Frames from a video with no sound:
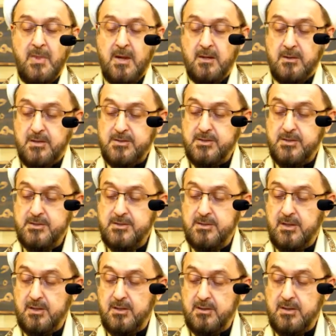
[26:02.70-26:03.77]
This is
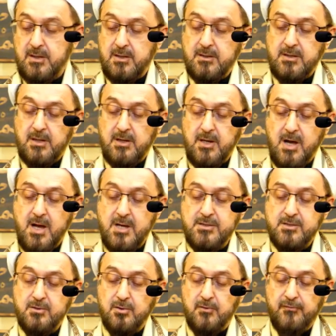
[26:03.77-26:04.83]
the
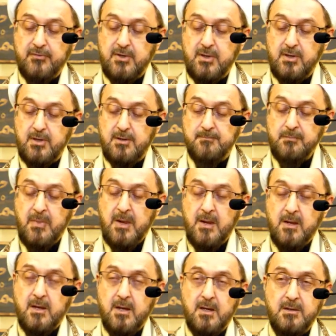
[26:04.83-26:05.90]
last of the
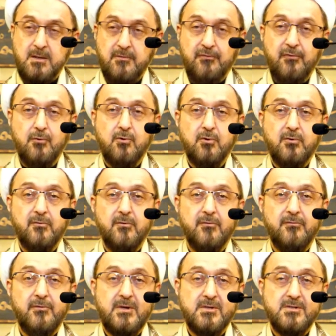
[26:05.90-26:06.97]
4
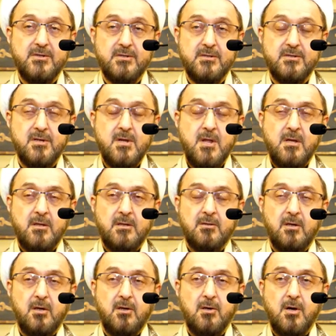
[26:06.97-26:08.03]
verses that
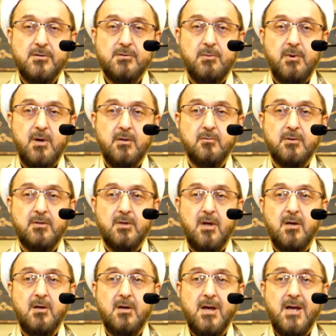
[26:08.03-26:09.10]
Allah subhanahu wa
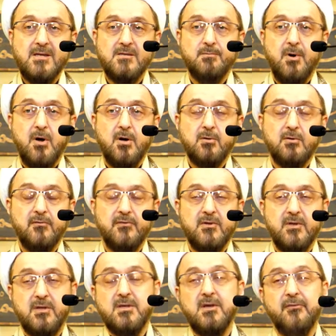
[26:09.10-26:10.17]
ta'ala, as part of the
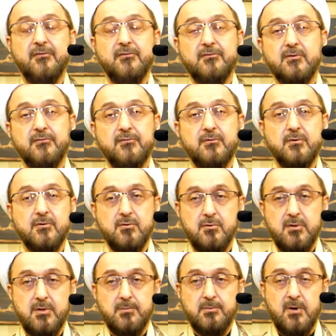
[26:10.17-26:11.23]
gift for the
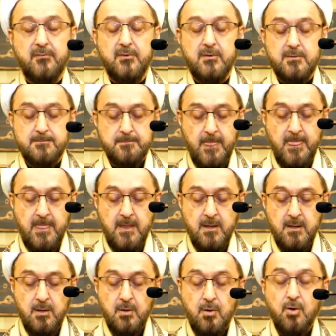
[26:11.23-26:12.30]
Holy Prophet.
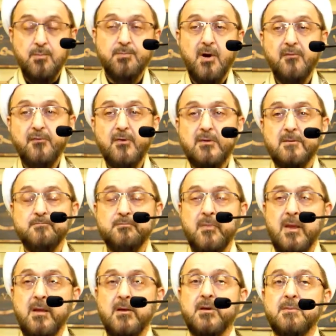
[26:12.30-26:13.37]
O Prophet,
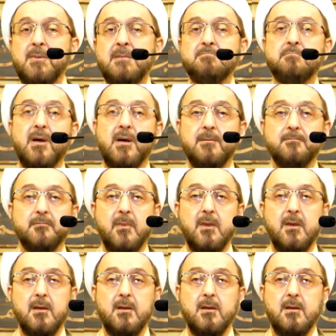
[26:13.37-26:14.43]
remember,
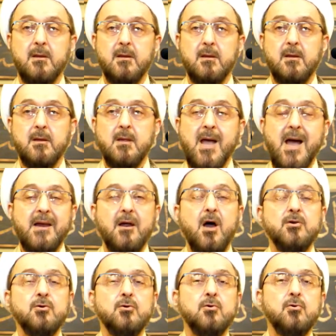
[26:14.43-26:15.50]
an
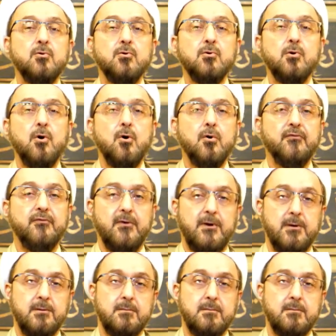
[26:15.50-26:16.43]
unknown orphan